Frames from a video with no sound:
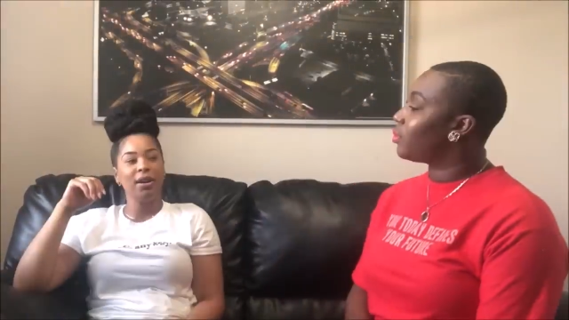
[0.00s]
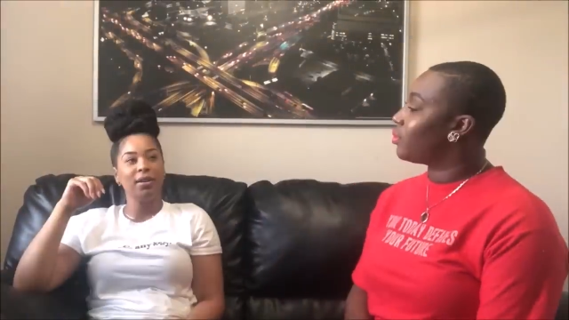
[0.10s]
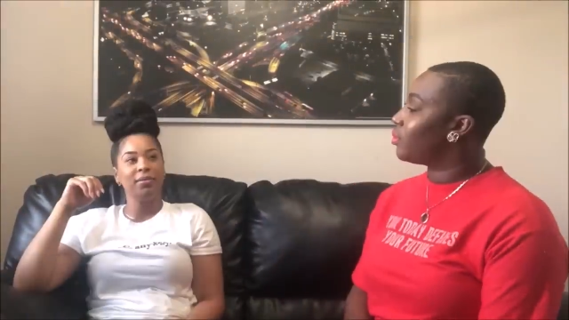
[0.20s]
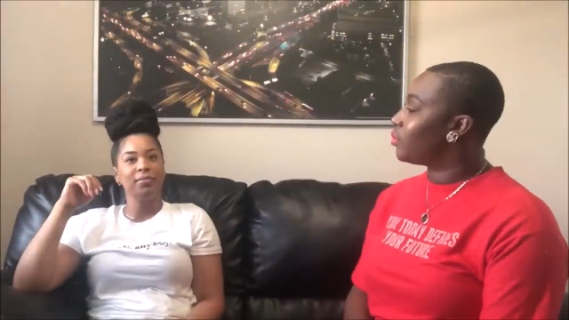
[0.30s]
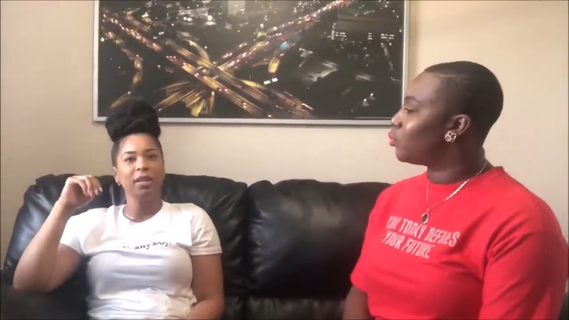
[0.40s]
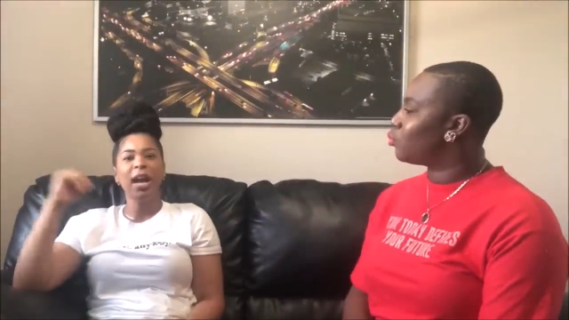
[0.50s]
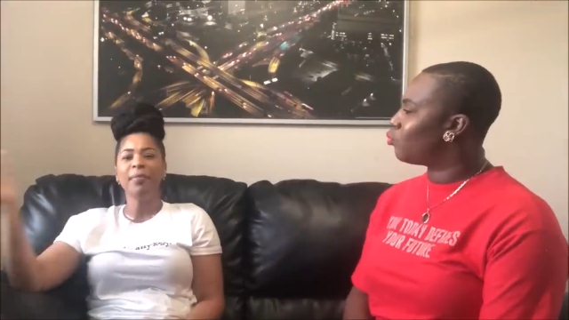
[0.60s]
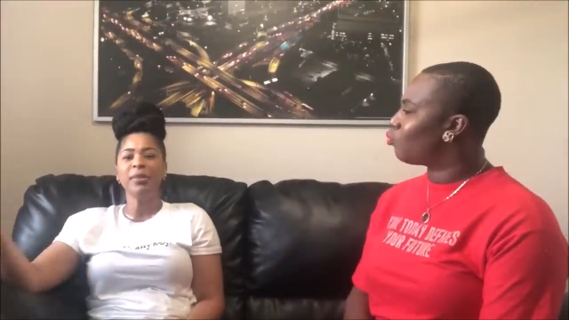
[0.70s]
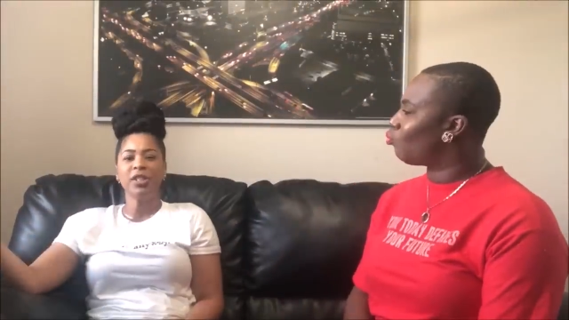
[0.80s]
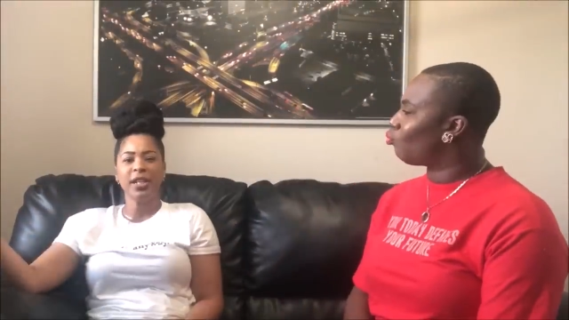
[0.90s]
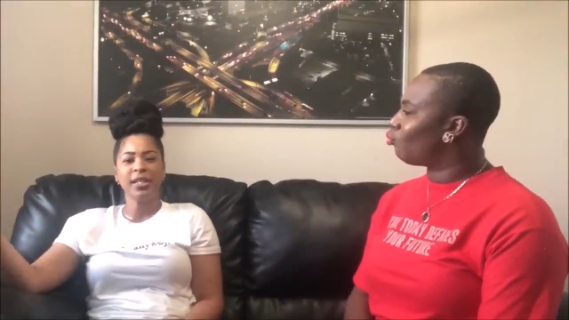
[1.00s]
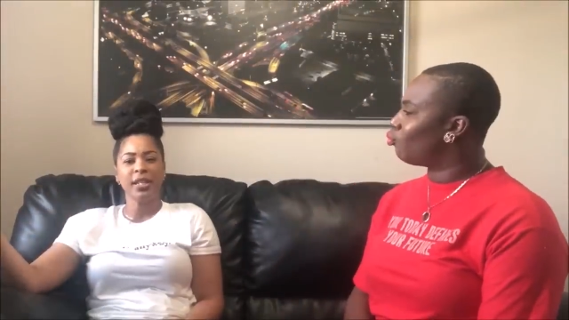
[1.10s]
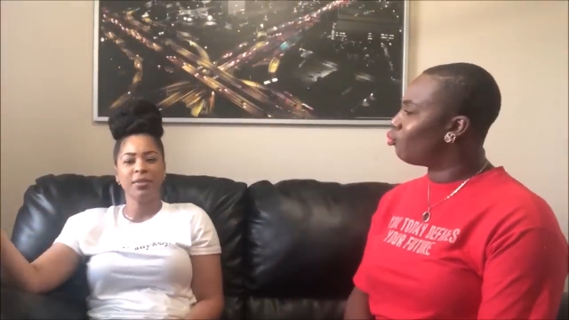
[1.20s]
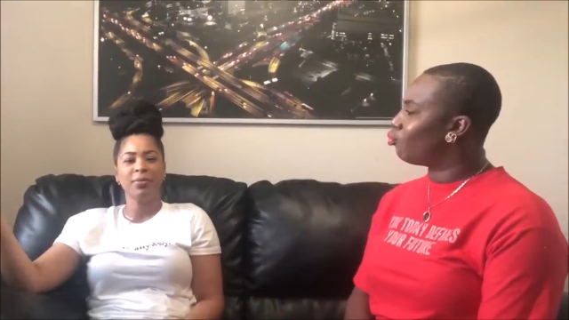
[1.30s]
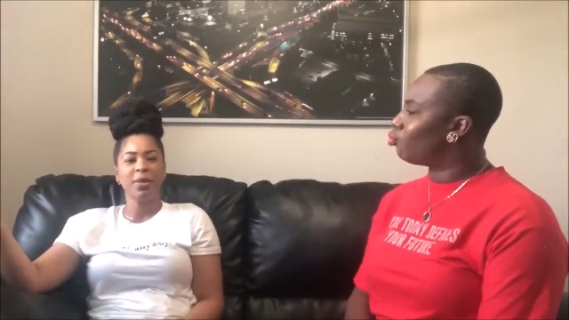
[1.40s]
Speaker 1: Um, I've been
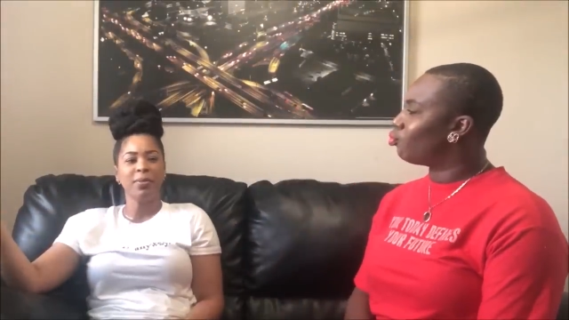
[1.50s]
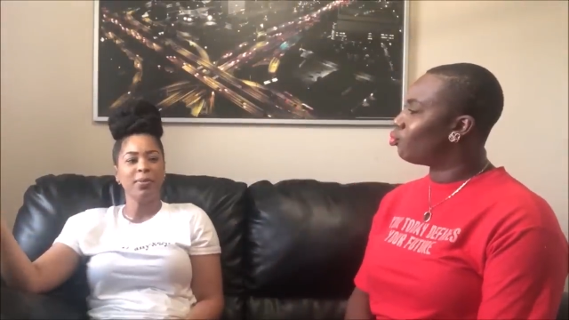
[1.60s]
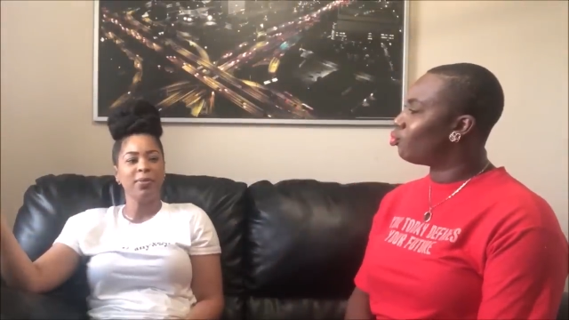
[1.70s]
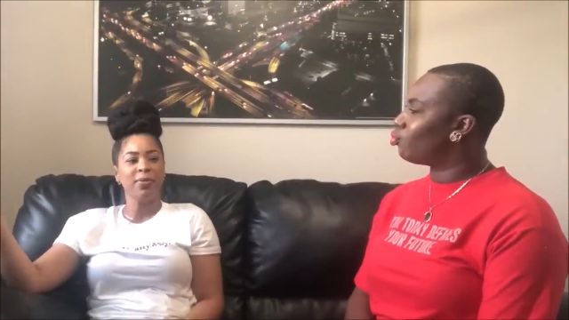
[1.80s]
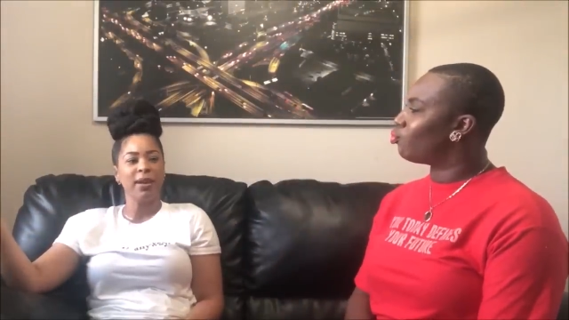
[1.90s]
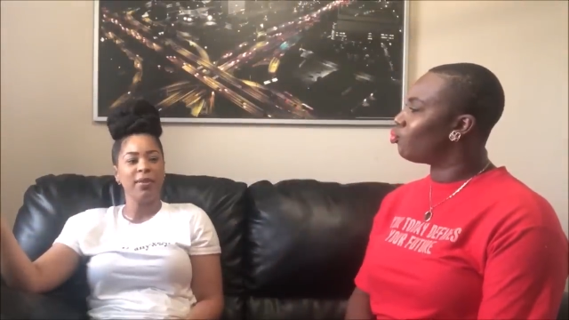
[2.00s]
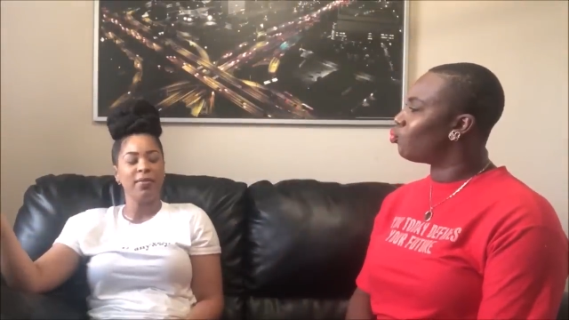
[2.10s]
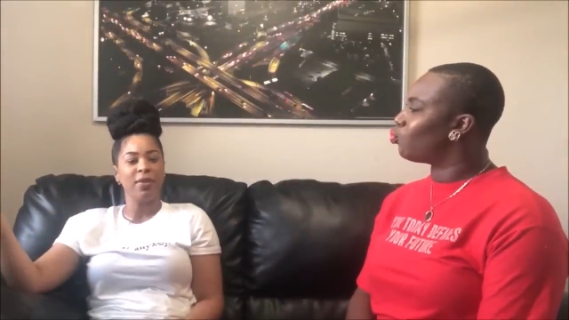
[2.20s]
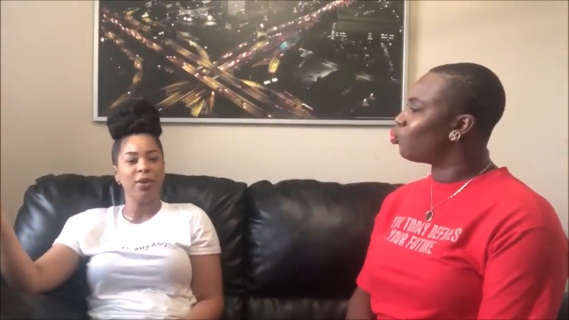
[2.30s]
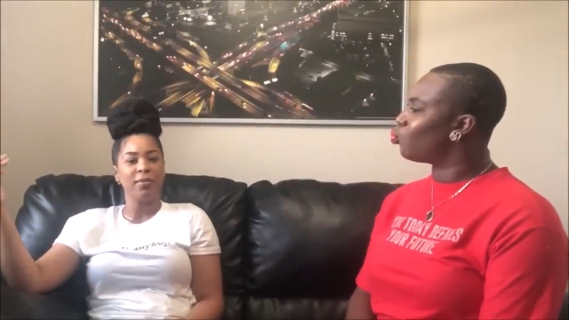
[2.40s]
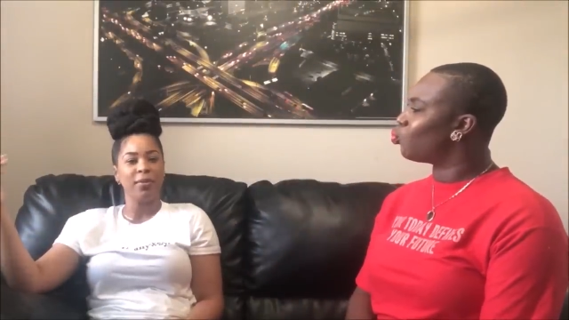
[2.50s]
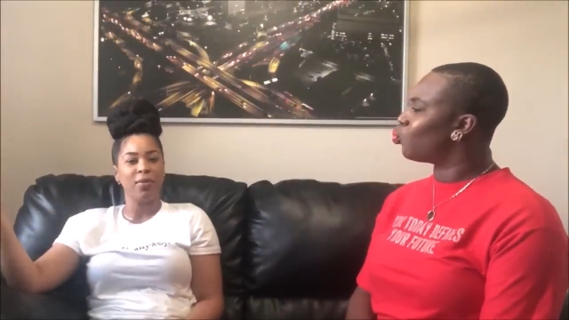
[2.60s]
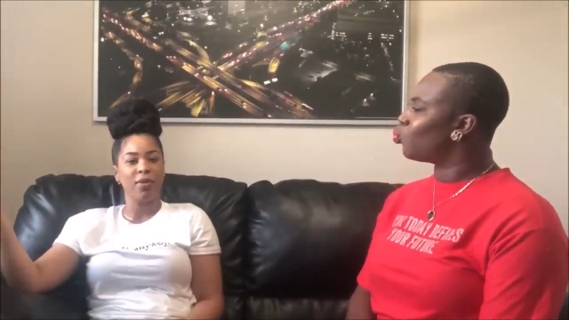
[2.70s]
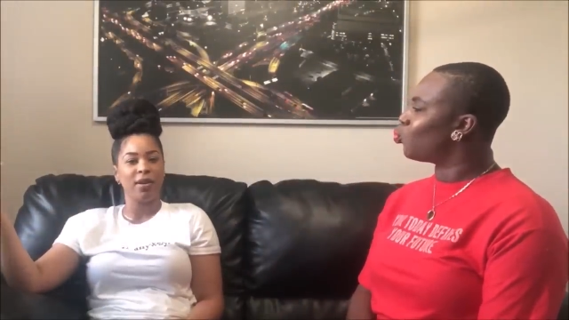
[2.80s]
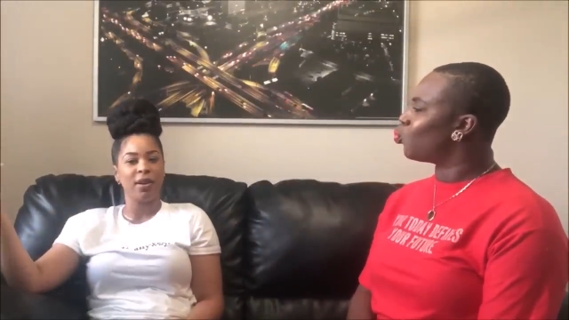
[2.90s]
chastised from other people from never voting
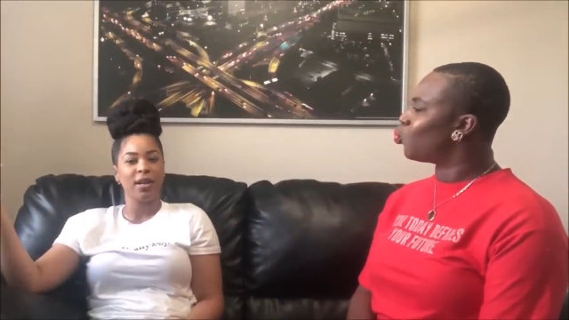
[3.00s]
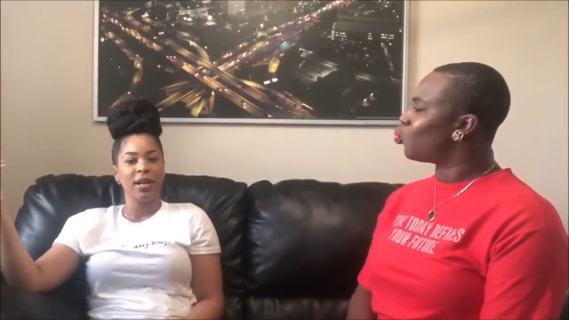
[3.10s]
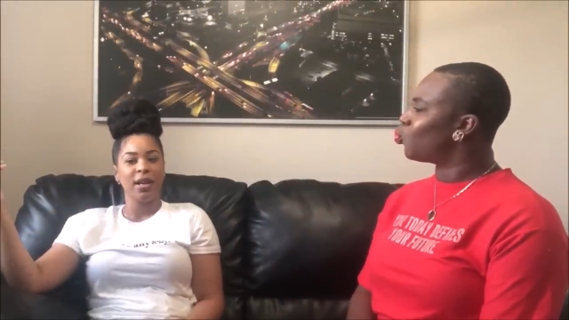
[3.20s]
before.